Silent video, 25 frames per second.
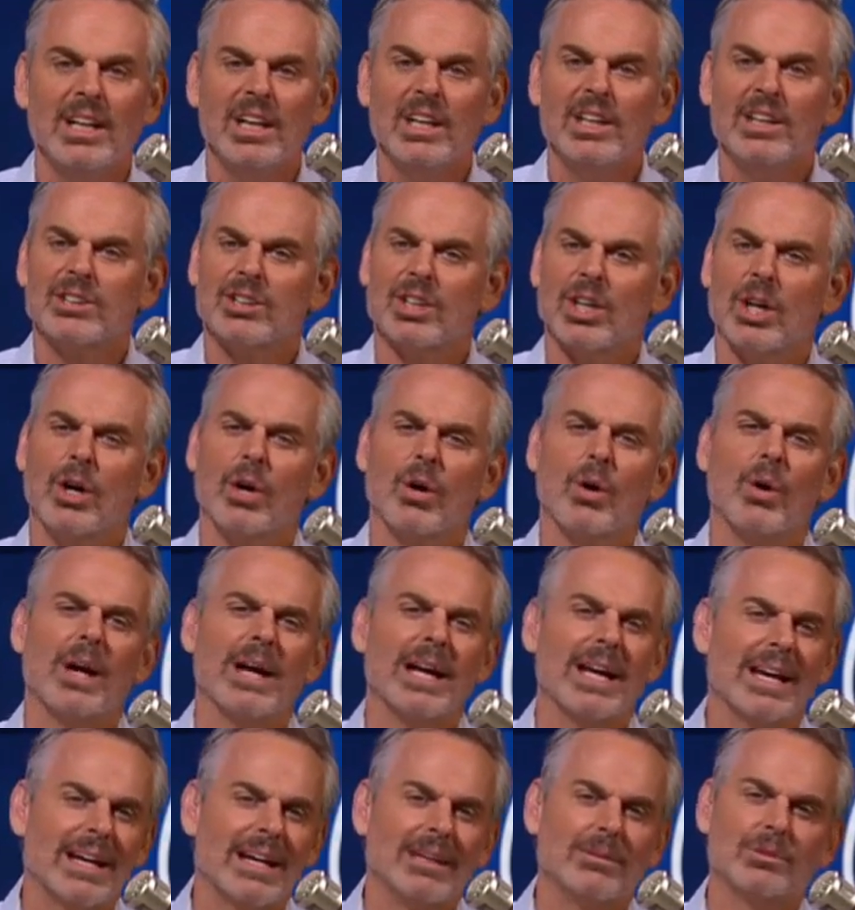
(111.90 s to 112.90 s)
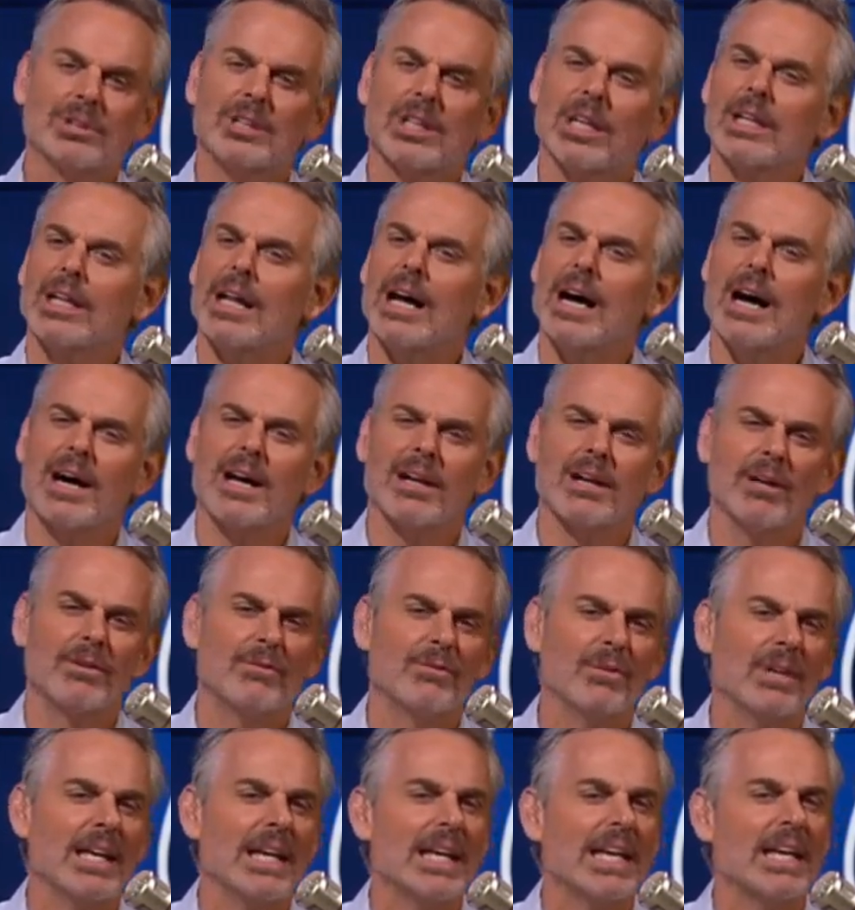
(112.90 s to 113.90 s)
So it was a lot of
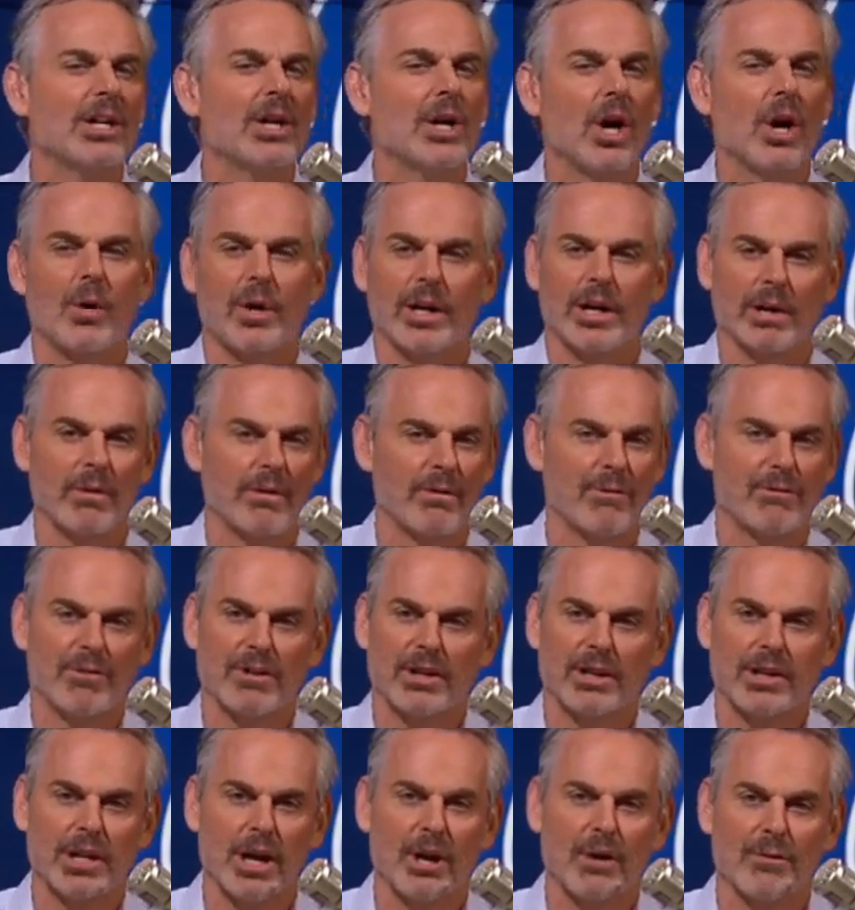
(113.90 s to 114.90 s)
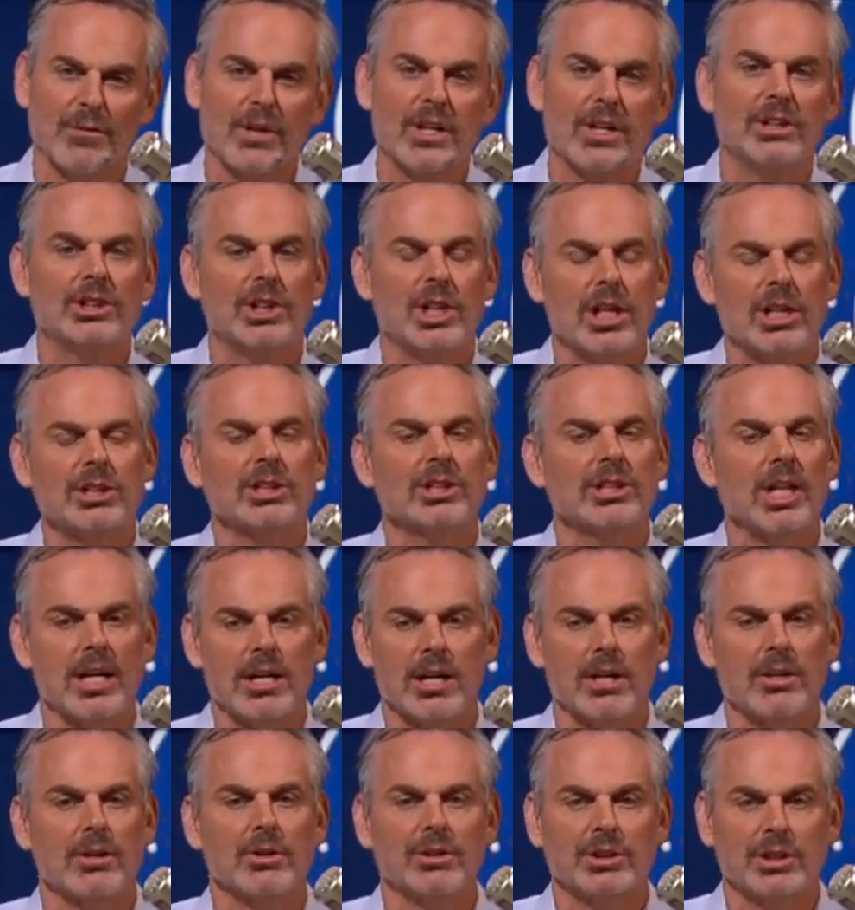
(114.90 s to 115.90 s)
ego here in Philadelphia, just not
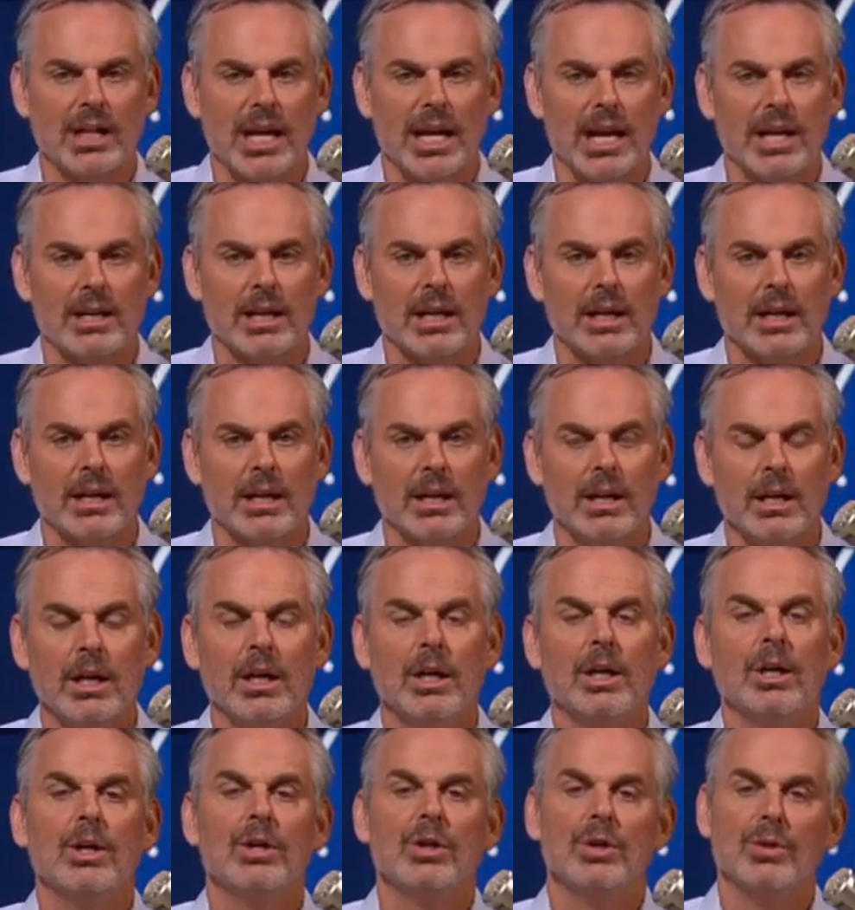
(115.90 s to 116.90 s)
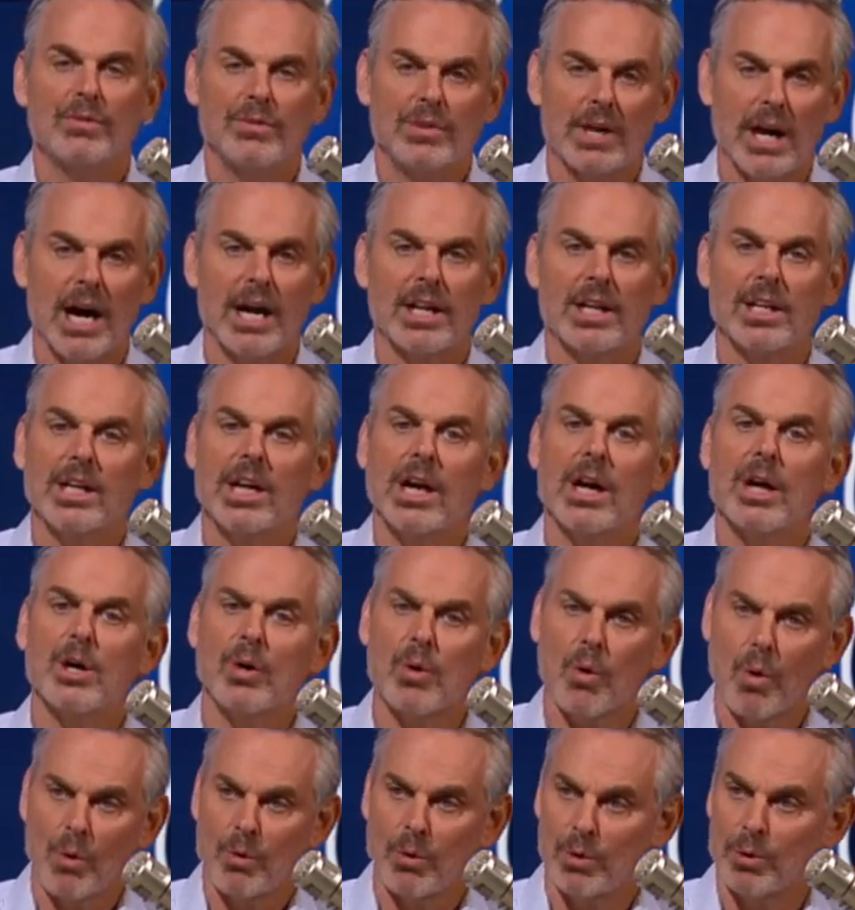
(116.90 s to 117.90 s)
understanding you've got a young
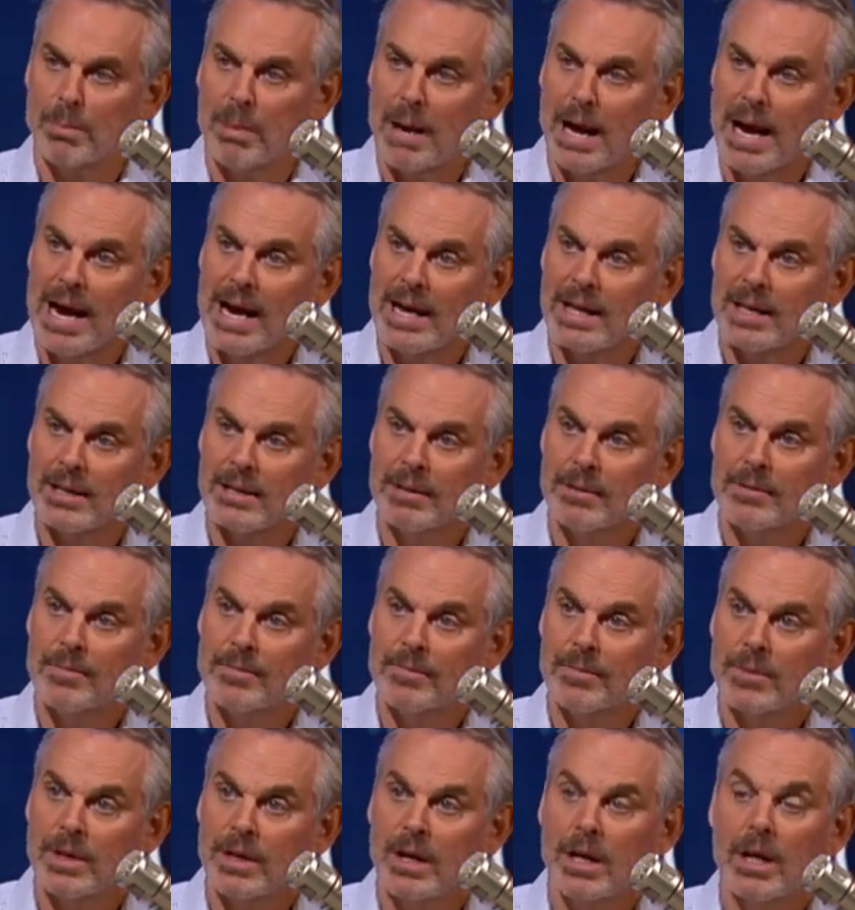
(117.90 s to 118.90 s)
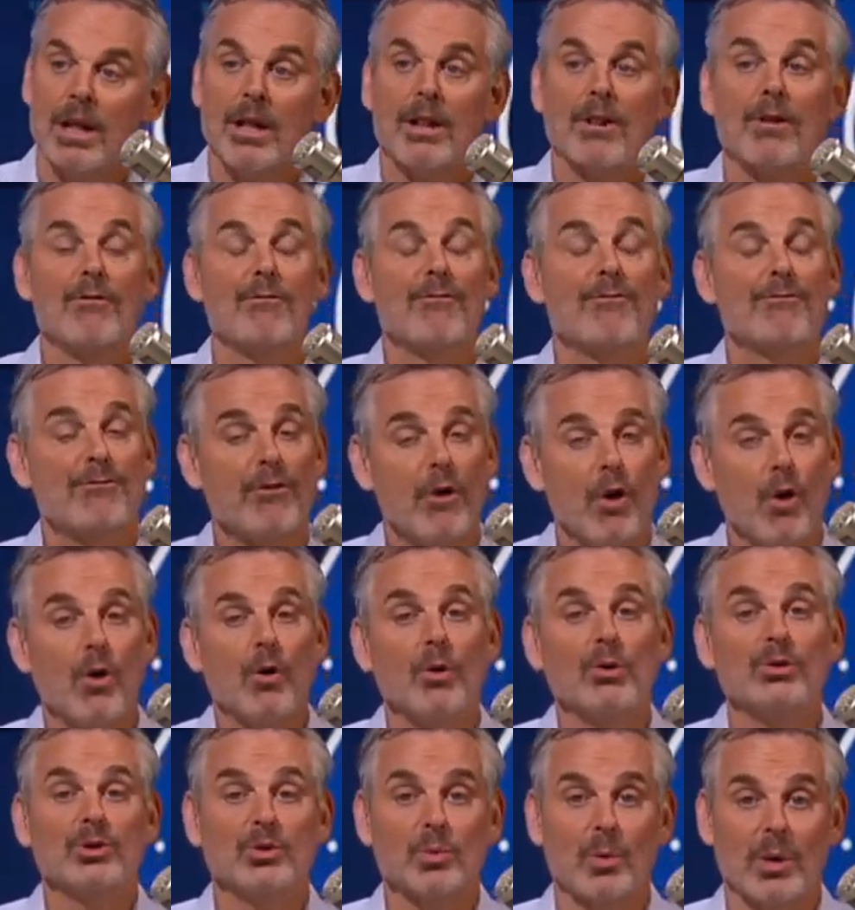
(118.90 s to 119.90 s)
quarterback.
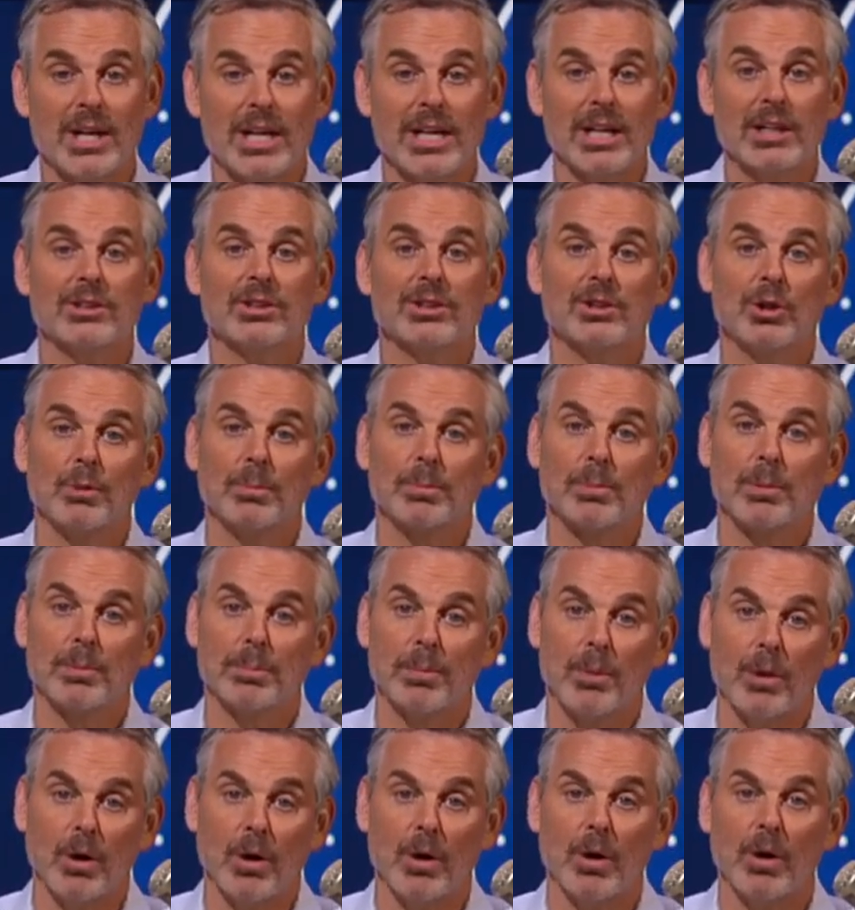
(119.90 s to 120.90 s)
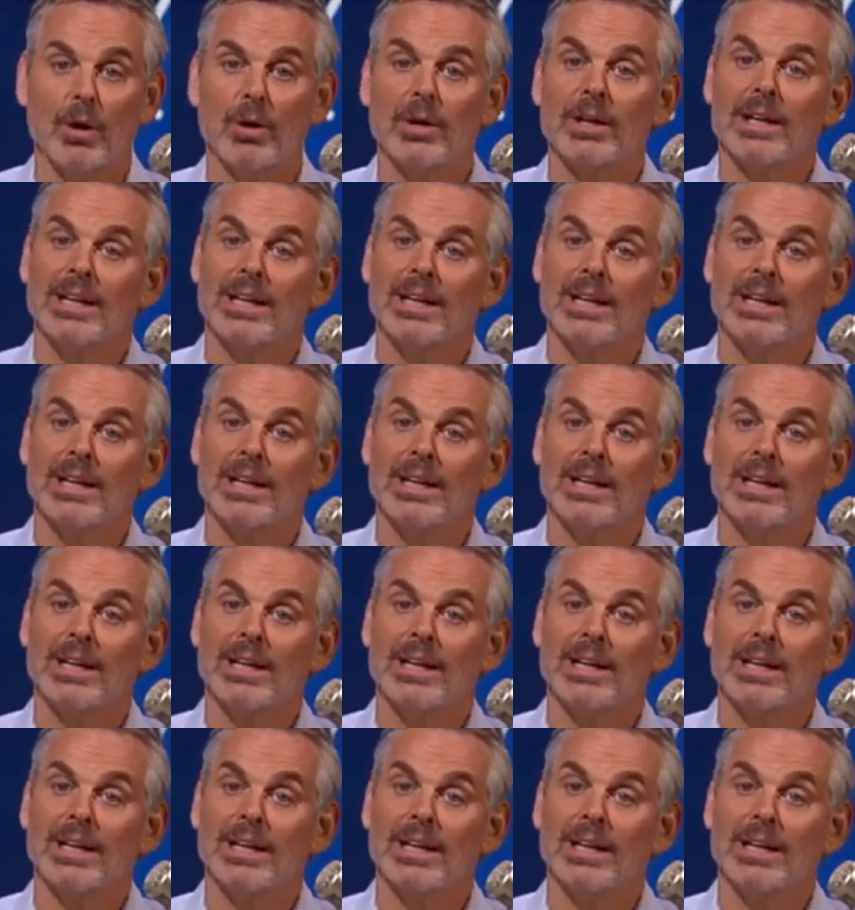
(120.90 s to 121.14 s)
Foles winning a Super Bowl.